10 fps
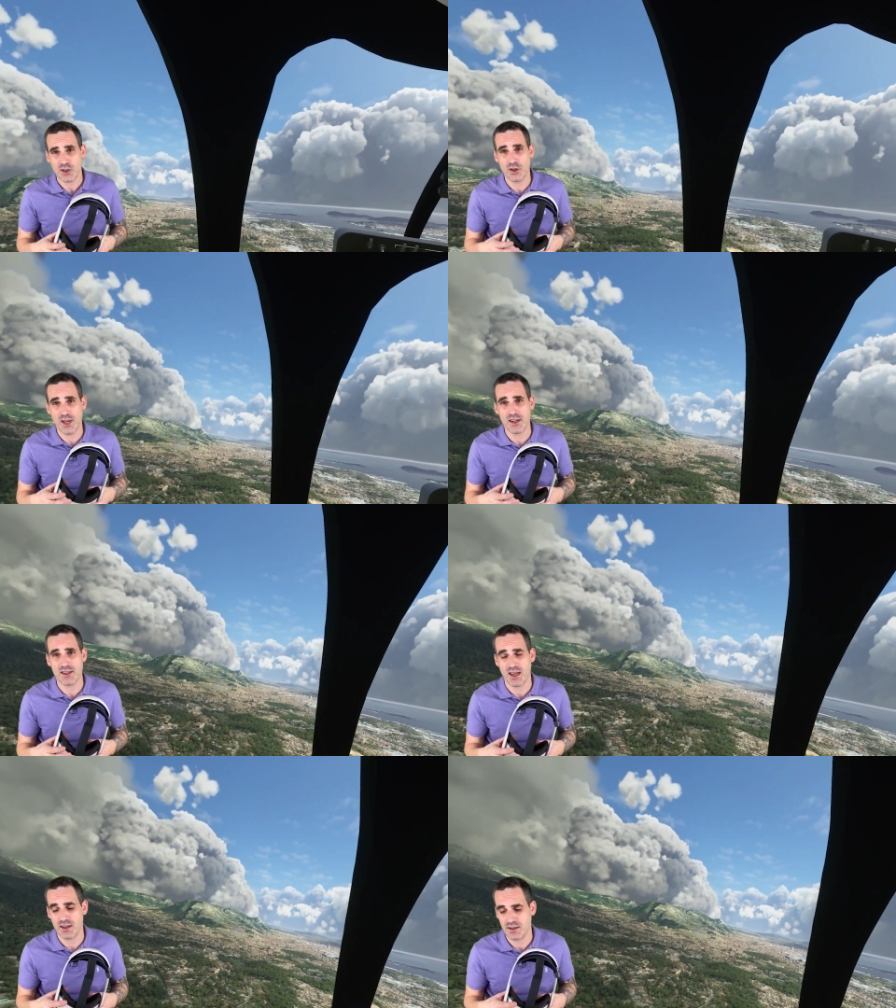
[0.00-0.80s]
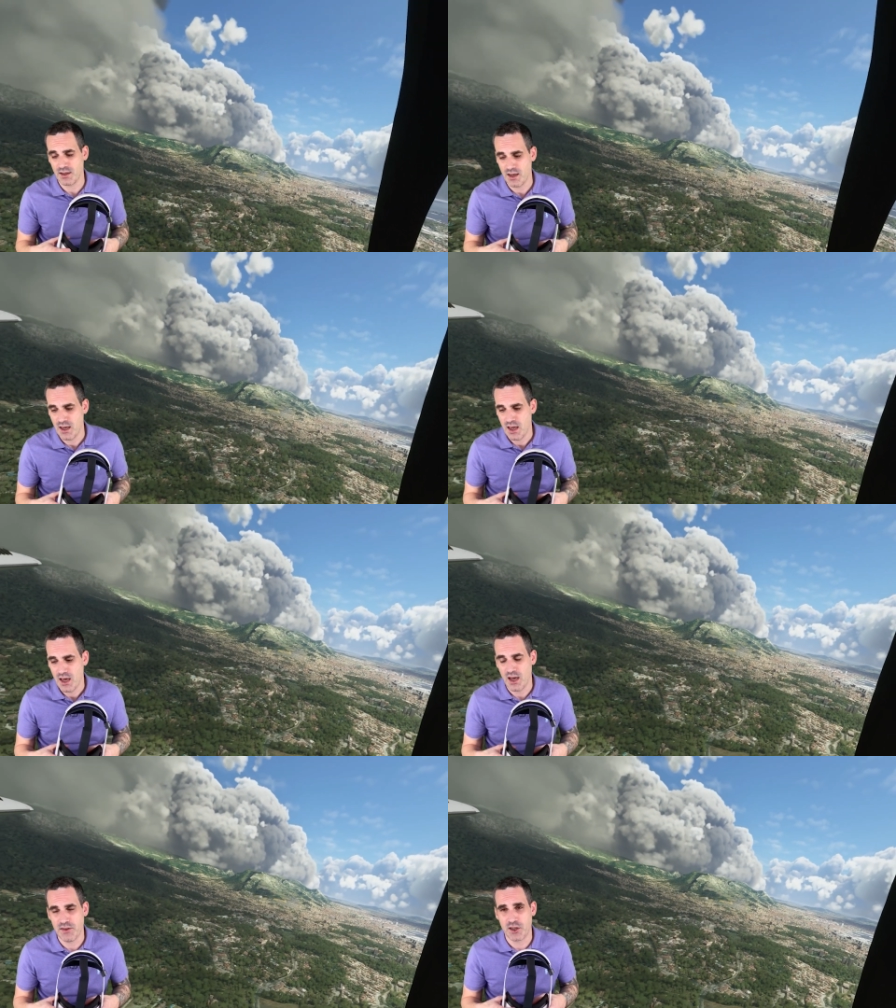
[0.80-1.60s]
good headset.
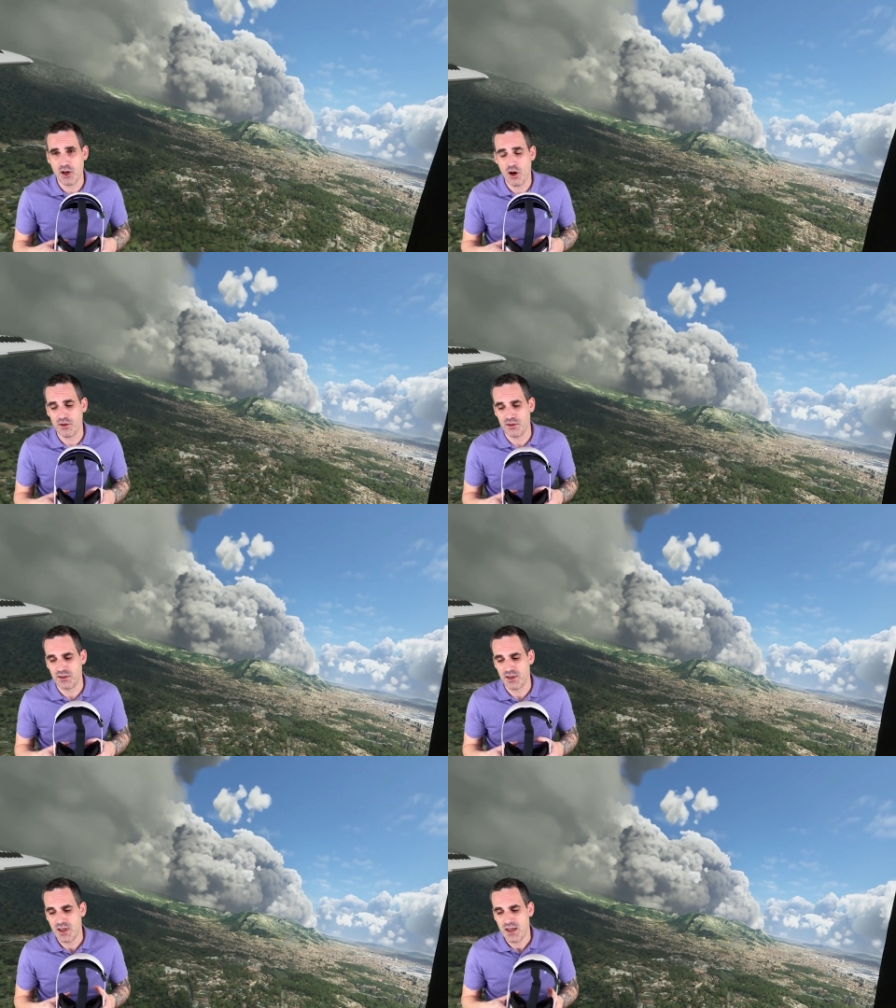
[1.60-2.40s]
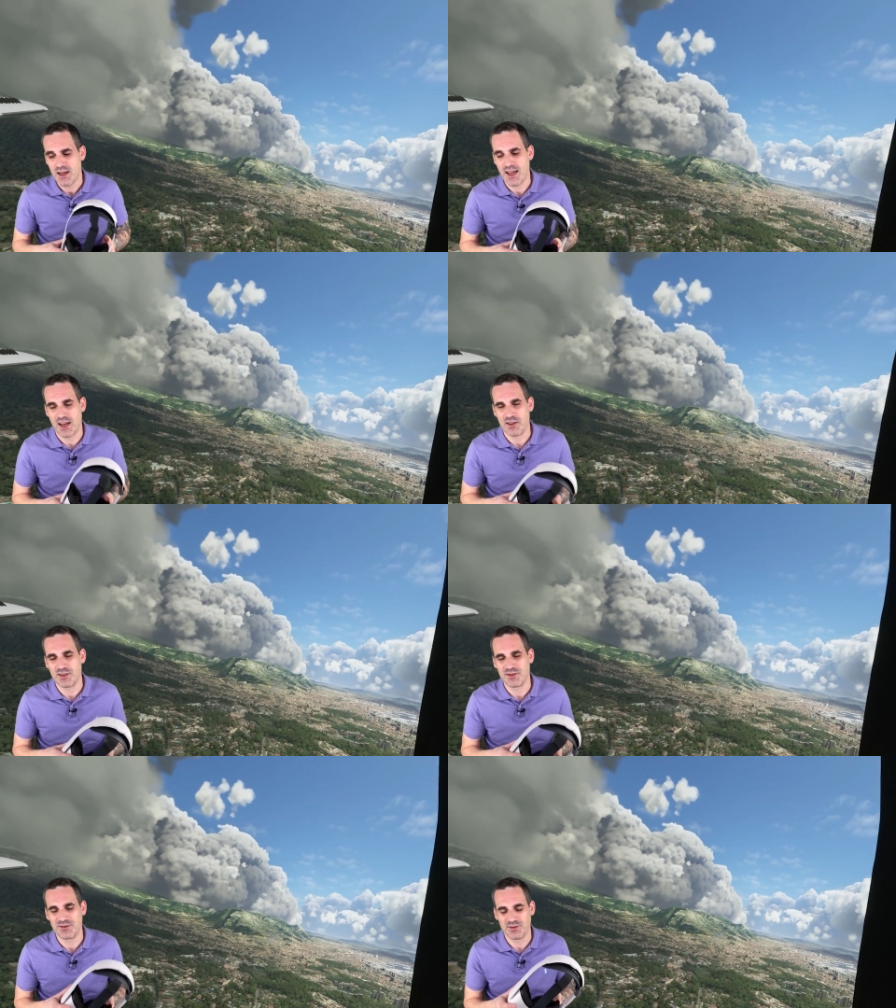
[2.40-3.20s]
The cons. Now,
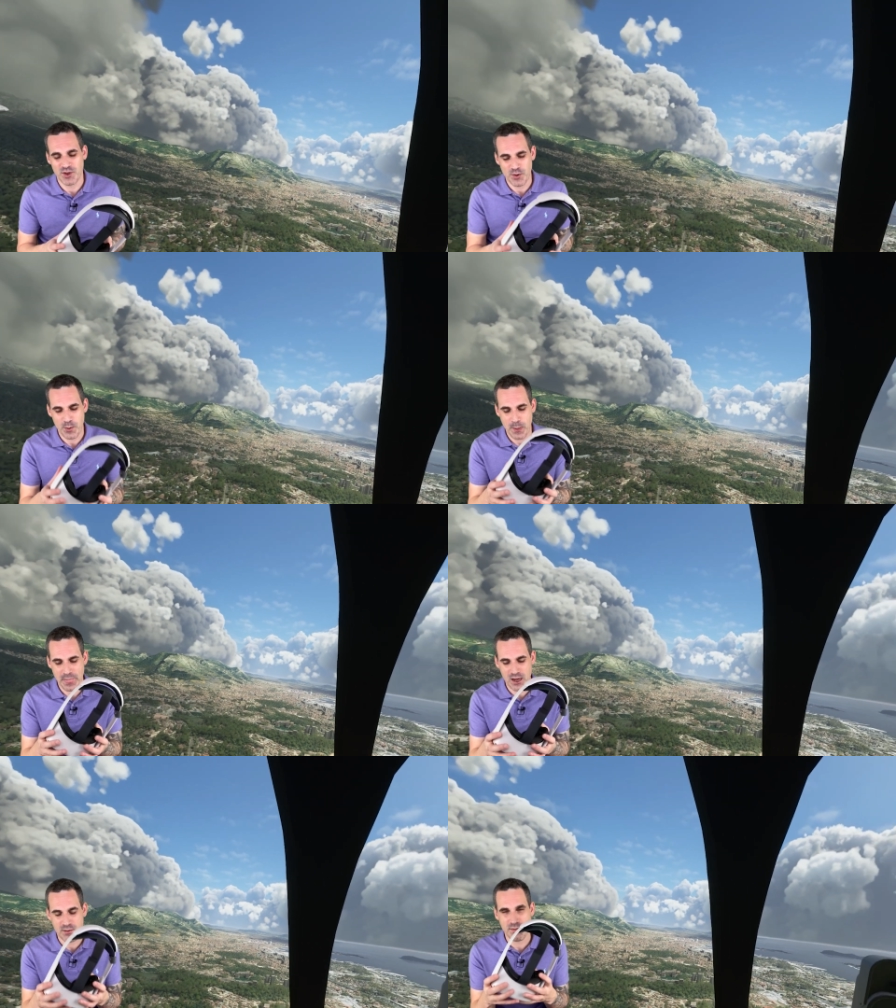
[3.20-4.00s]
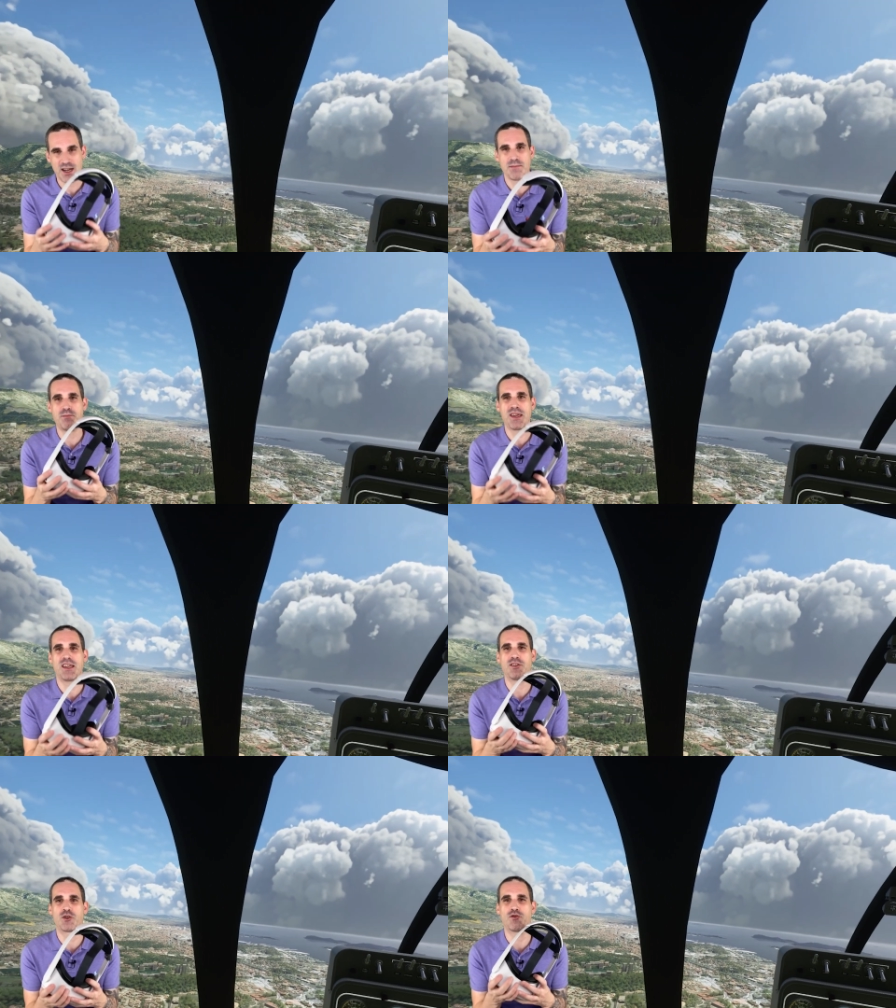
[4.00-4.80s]
my
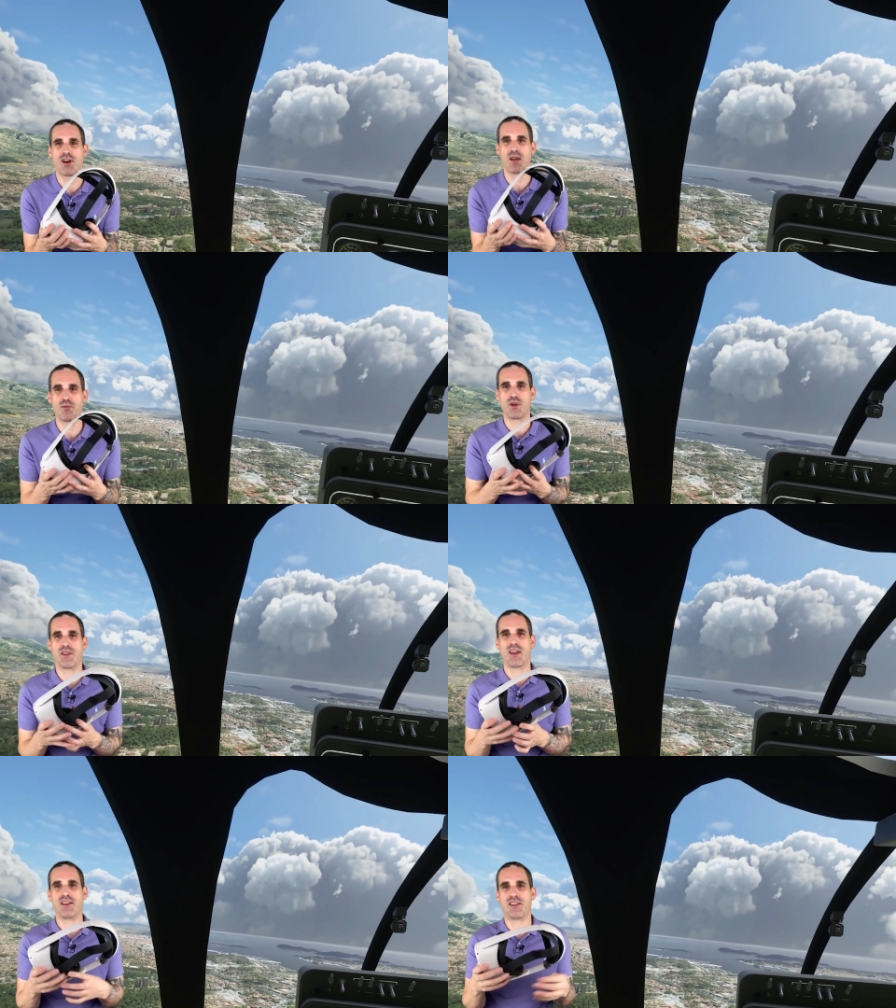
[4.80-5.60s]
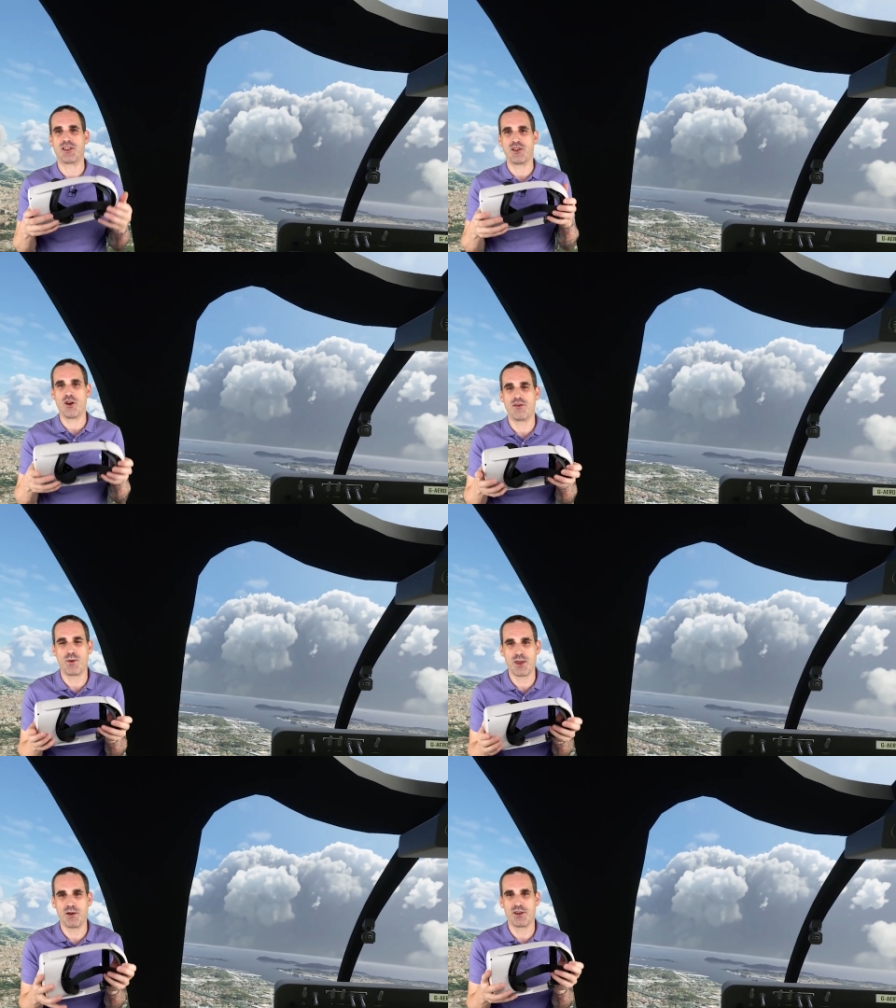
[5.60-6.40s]
biggest gripe with this is not
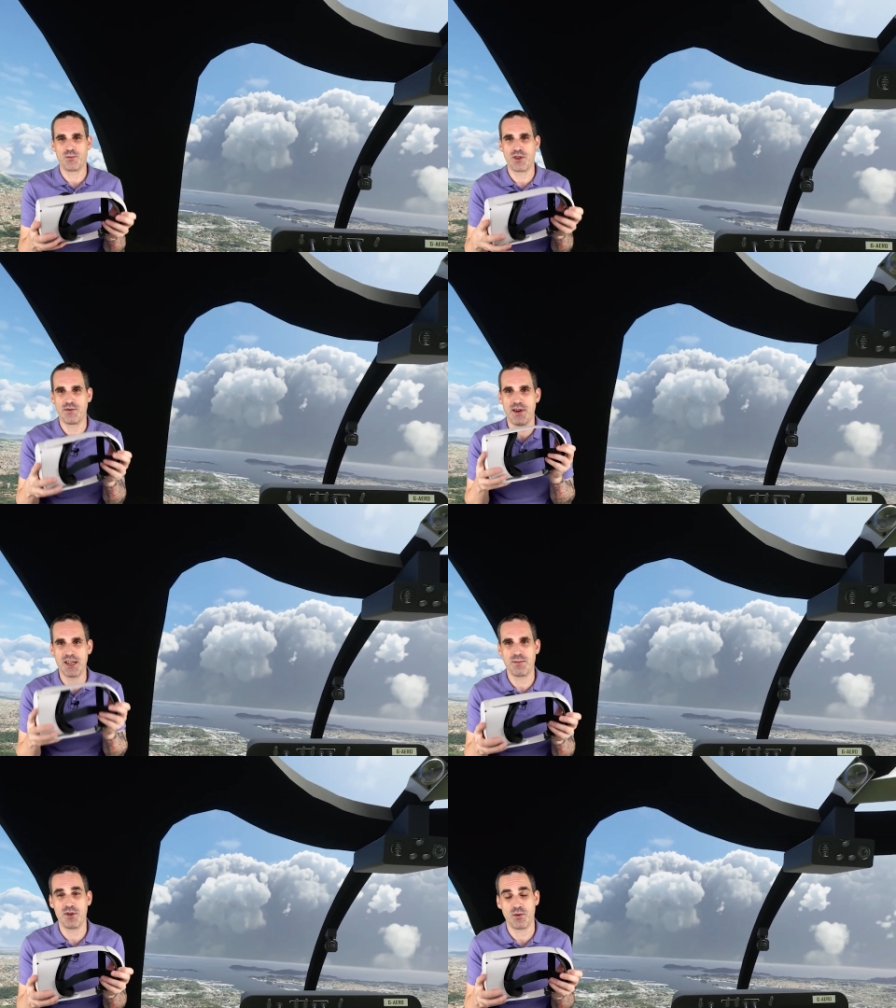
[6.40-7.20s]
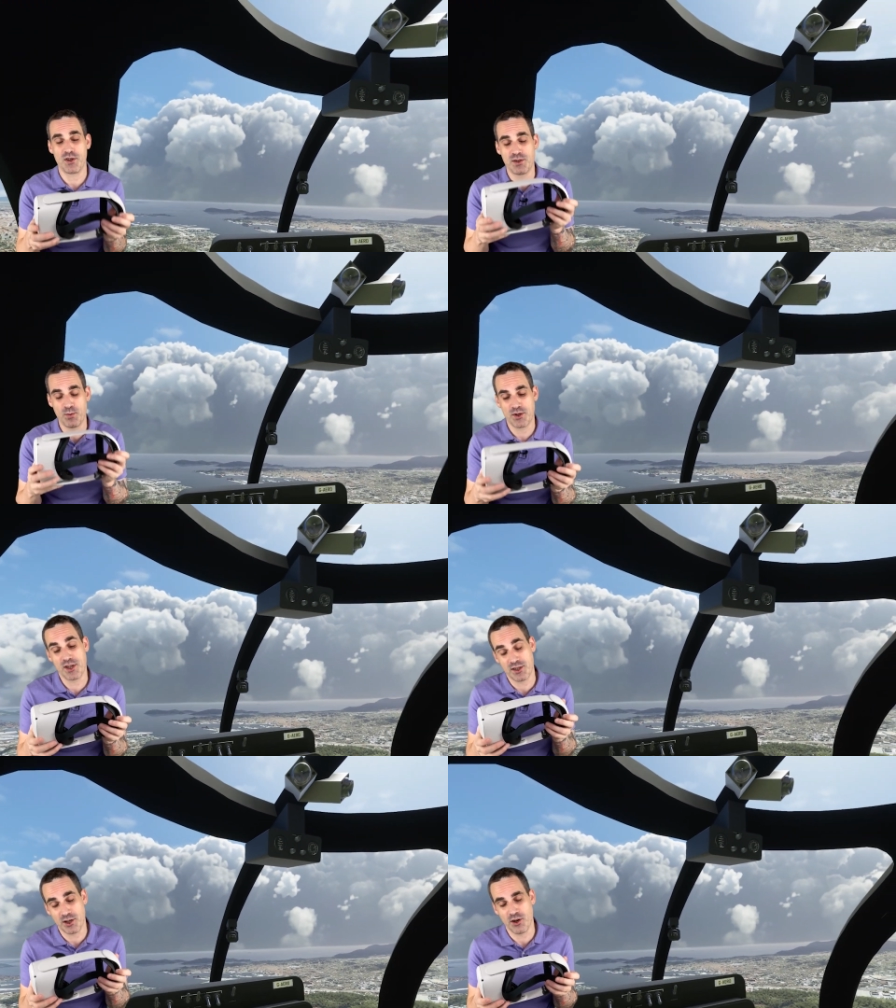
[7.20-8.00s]
whether it's with Facebook, which
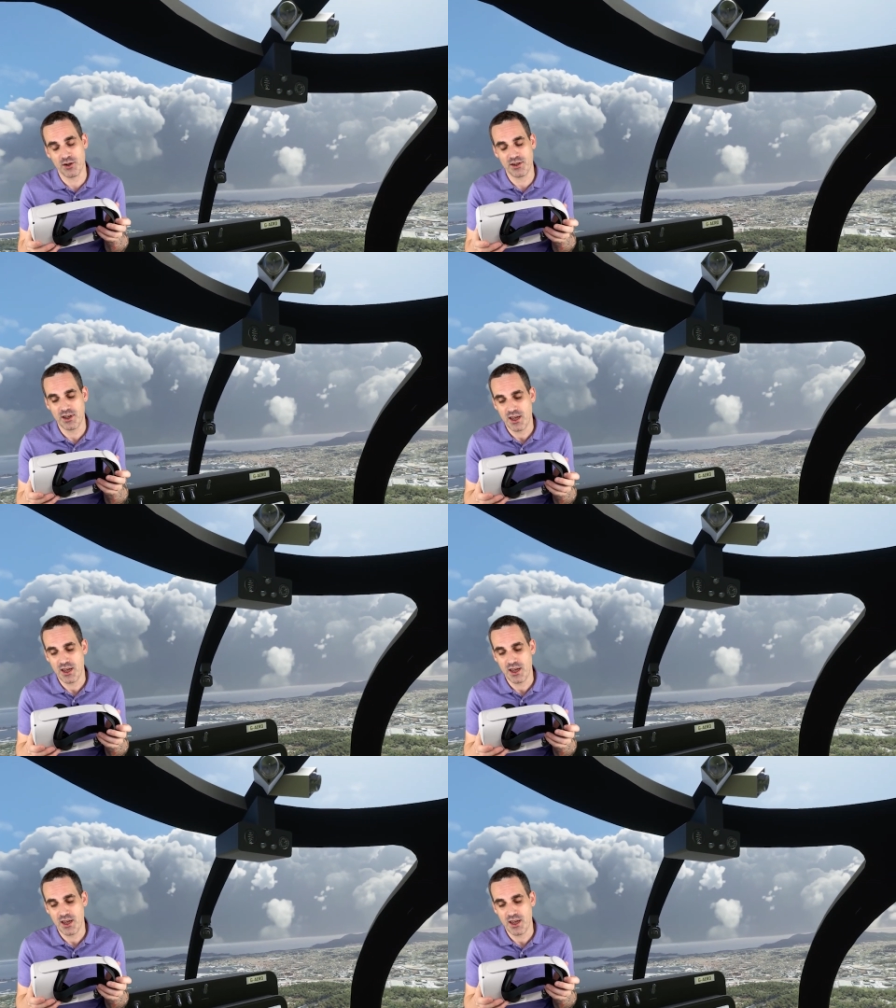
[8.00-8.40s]
is a con,